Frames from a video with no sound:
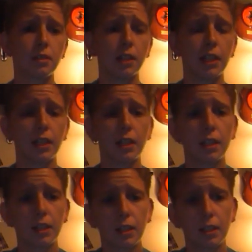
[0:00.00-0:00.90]
Like,
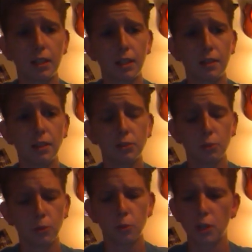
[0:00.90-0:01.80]
there's
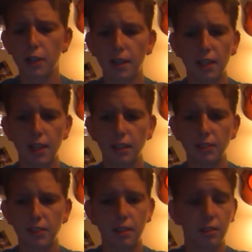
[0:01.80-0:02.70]
one word I can't
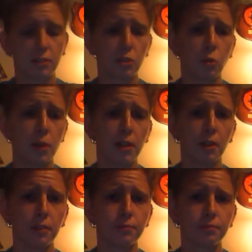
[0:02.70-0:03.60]
stand. It's queer.